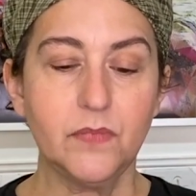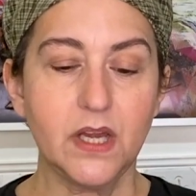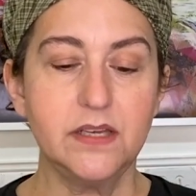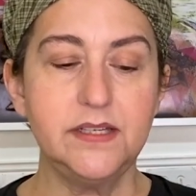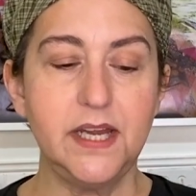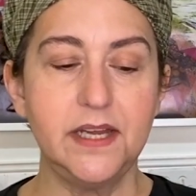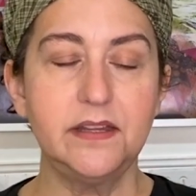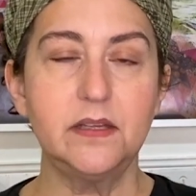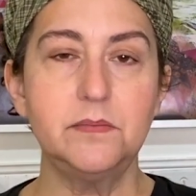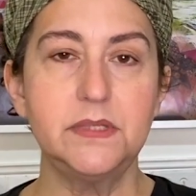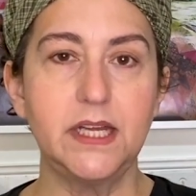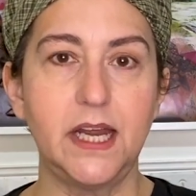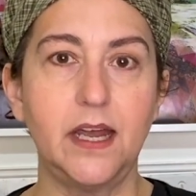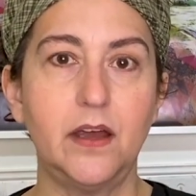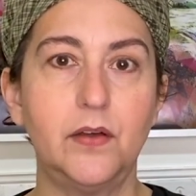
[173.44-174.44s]
Take them
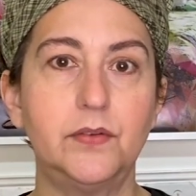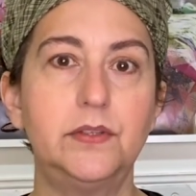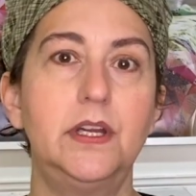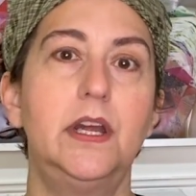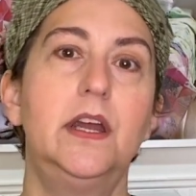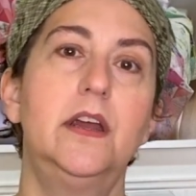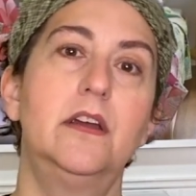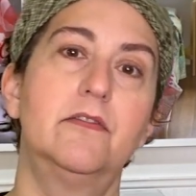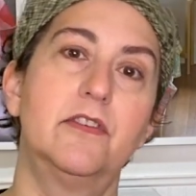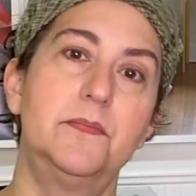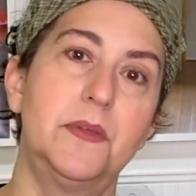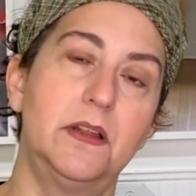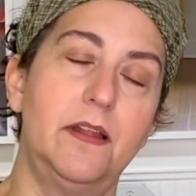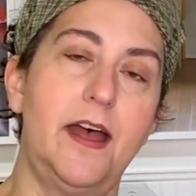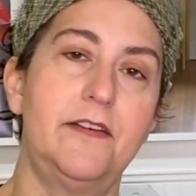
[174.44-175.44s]
down from
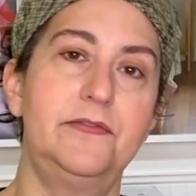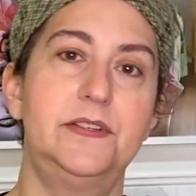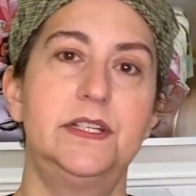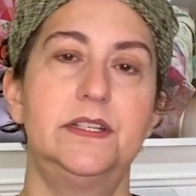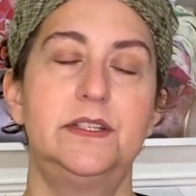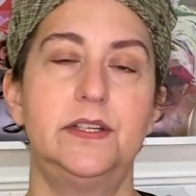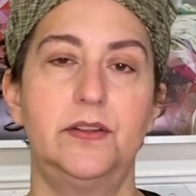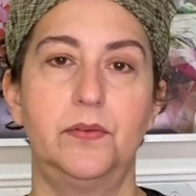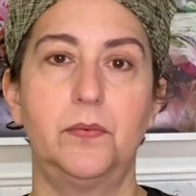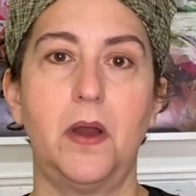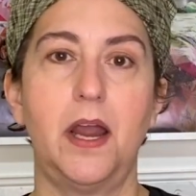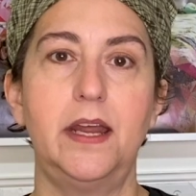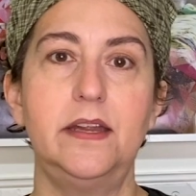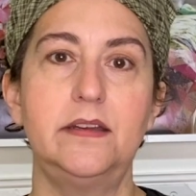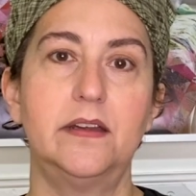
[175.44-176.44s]
the left to the
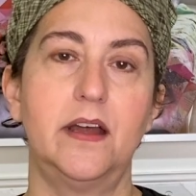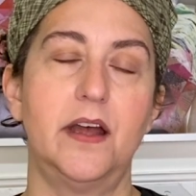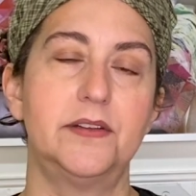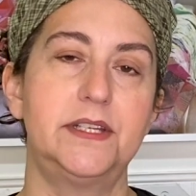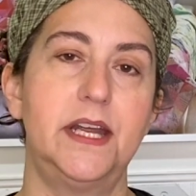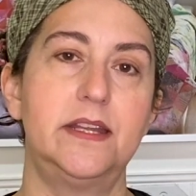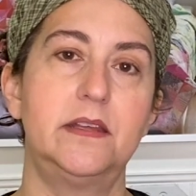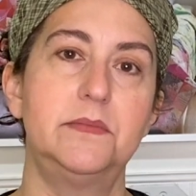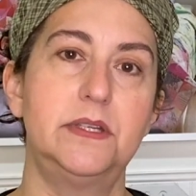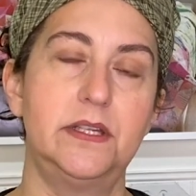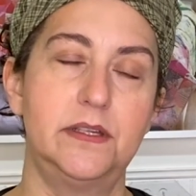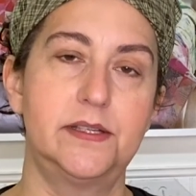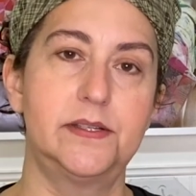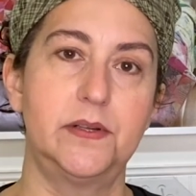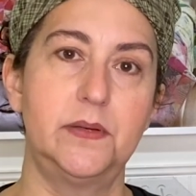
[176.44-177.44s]
right. I'll take them to
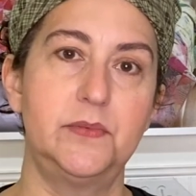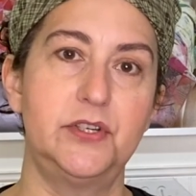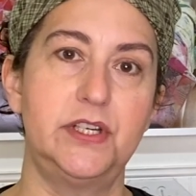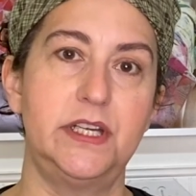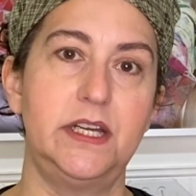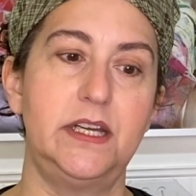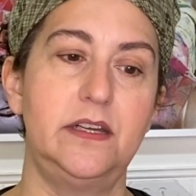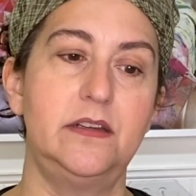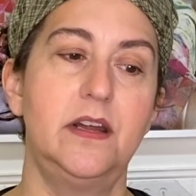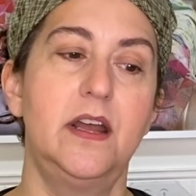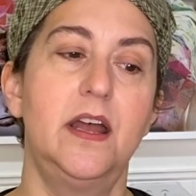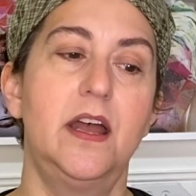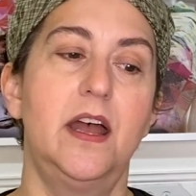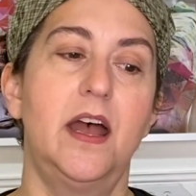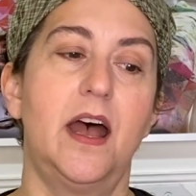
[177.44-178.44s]
the sewing machine.
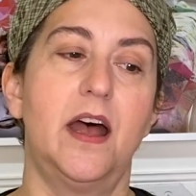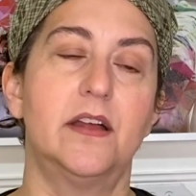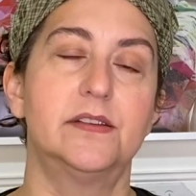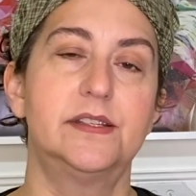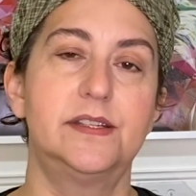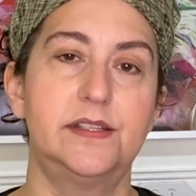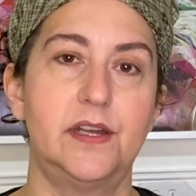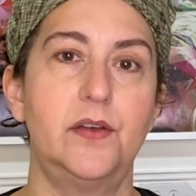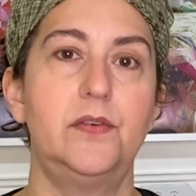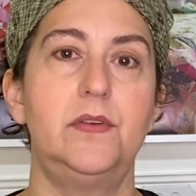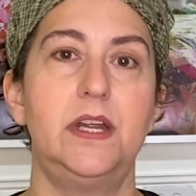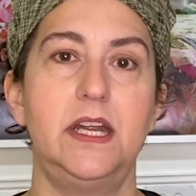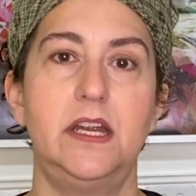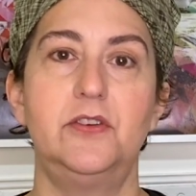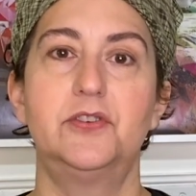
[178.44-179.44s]
I'll sew
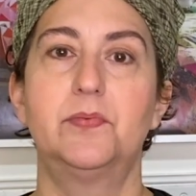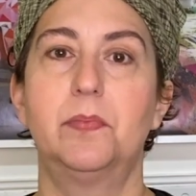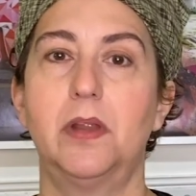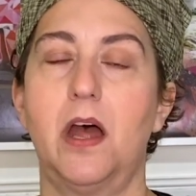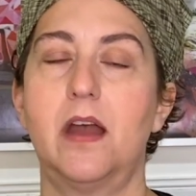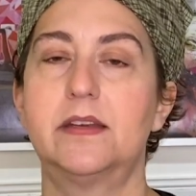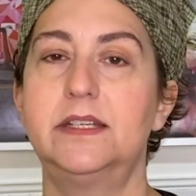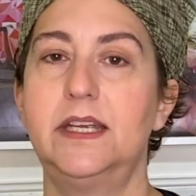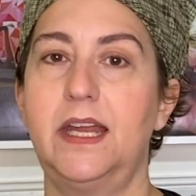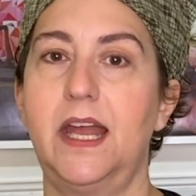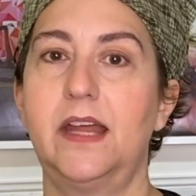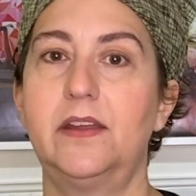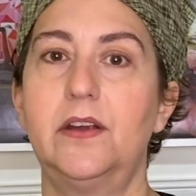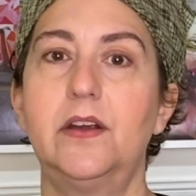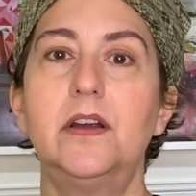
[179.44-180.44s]
each block
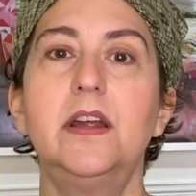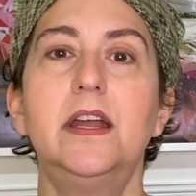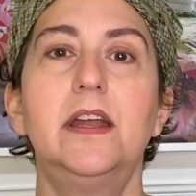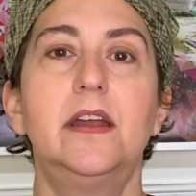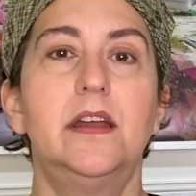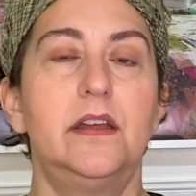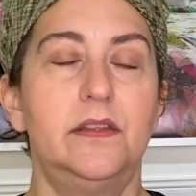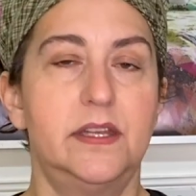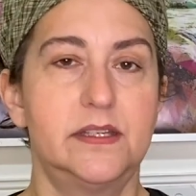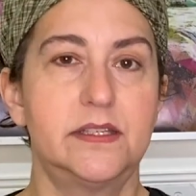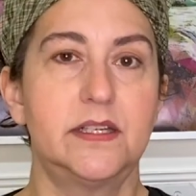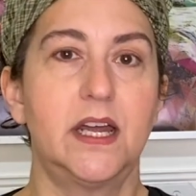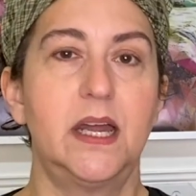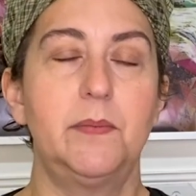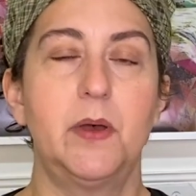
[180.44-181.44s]
together. This time